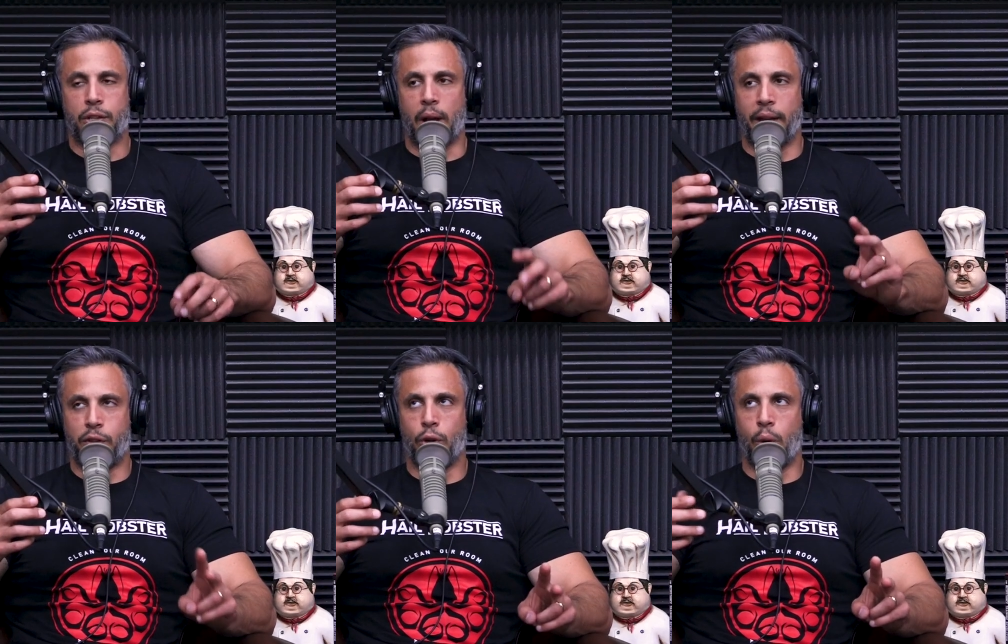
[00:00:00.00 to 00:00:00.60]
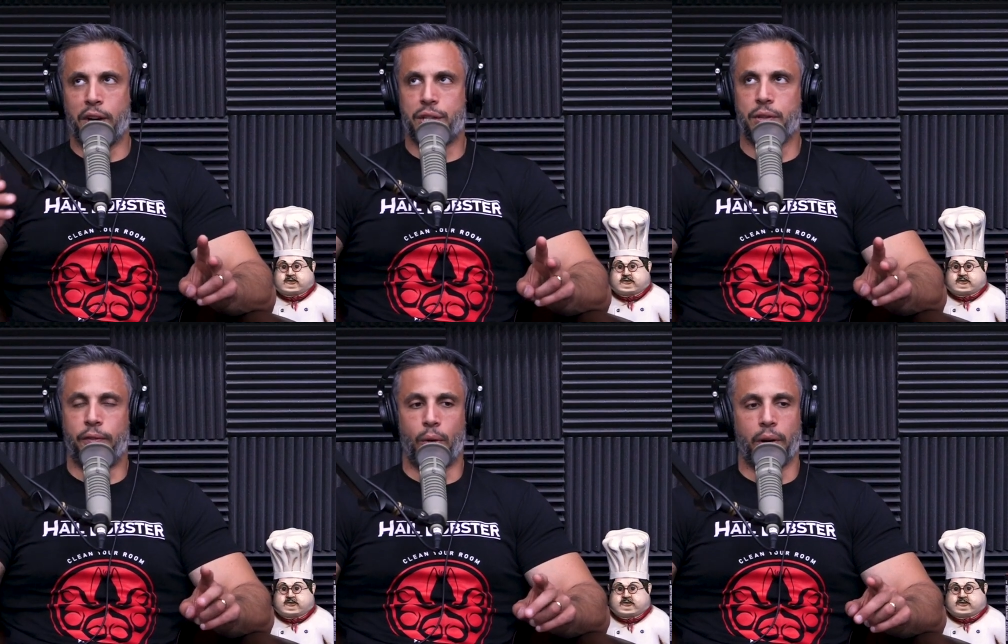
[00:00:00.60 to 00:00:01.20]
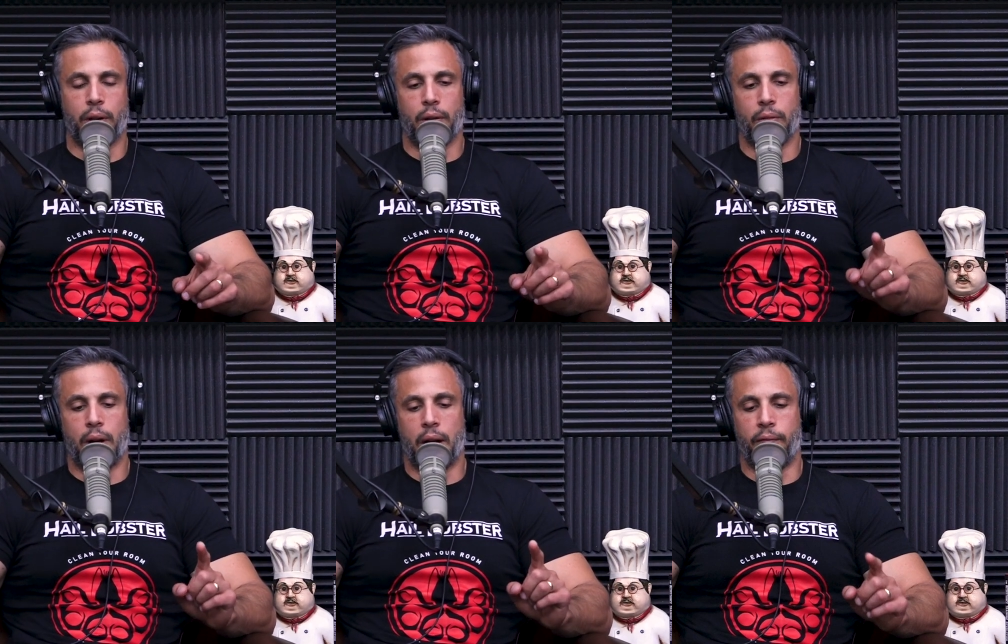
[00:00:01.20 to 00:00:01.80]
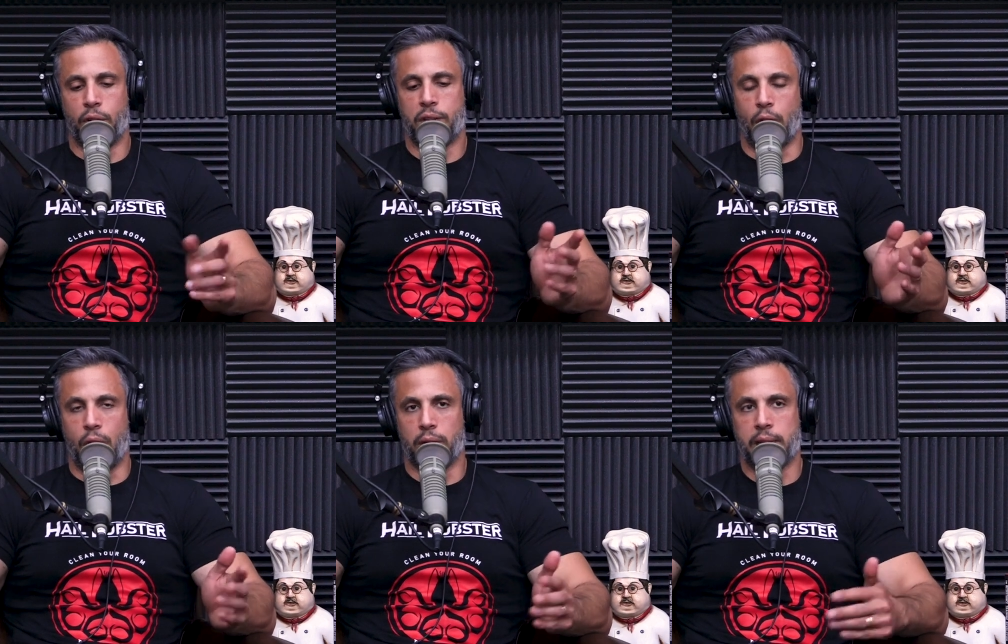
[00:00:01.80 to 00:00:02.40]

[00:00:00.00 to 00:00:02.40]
Speaker 1: So I have two questions for you. Uh, first of all,